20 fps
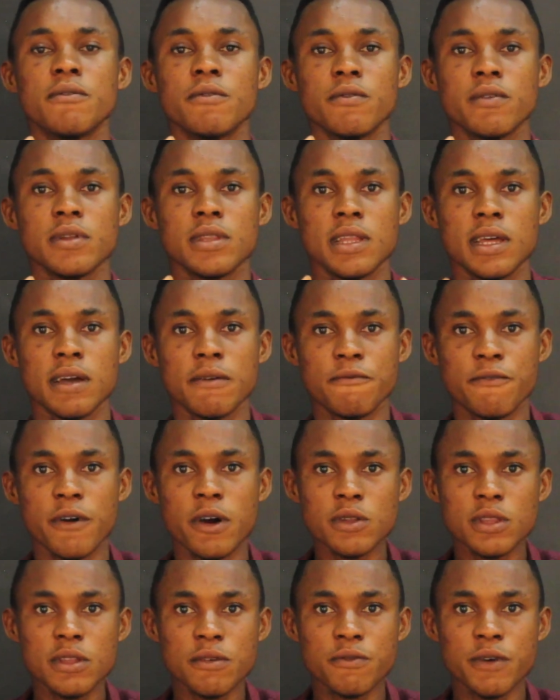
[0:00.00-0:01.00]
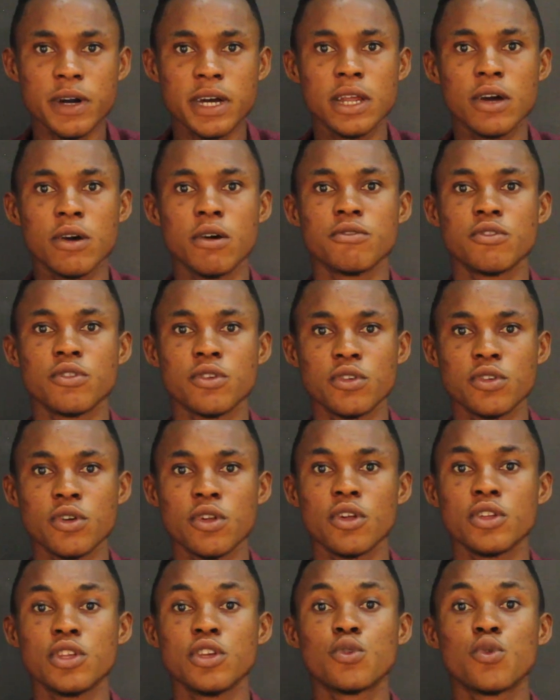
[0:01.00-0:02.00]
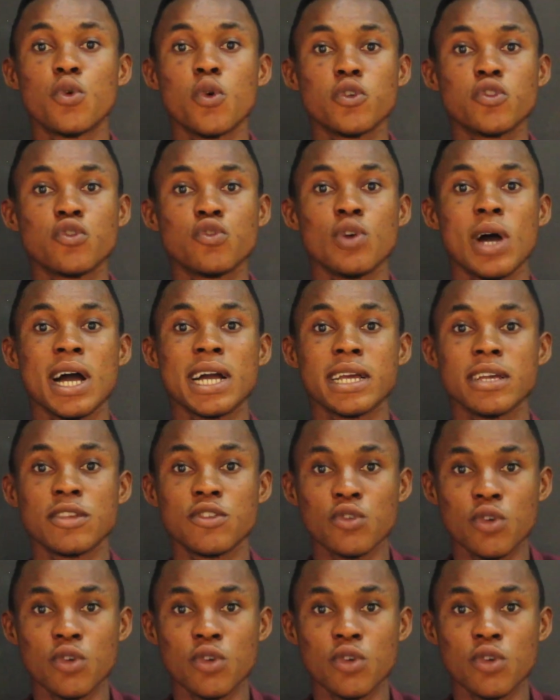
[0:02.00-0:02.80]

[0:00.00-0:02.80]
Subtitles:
The founding father of sociology goes to August